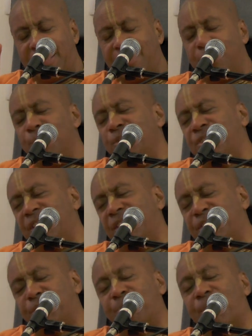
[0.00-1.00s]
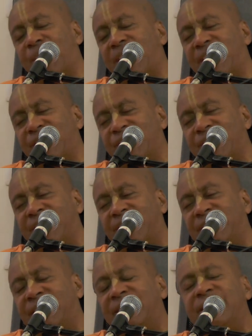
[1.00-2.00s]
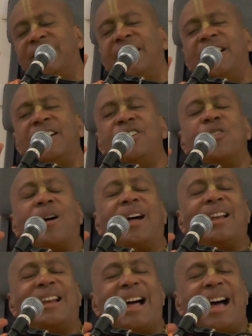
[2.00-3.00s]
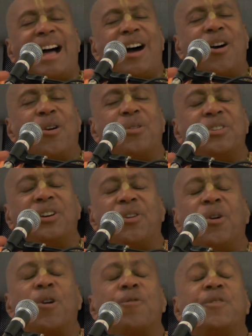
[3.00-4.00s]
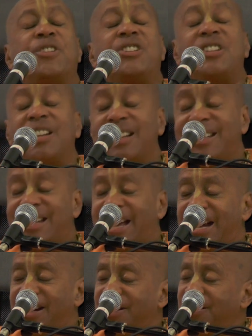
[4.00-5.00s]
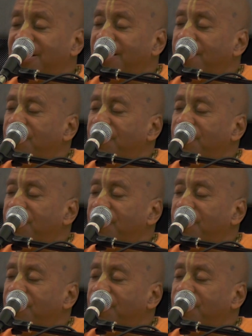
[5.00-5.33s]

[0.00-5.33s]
illusion, this mirage. You're allowed or facilitated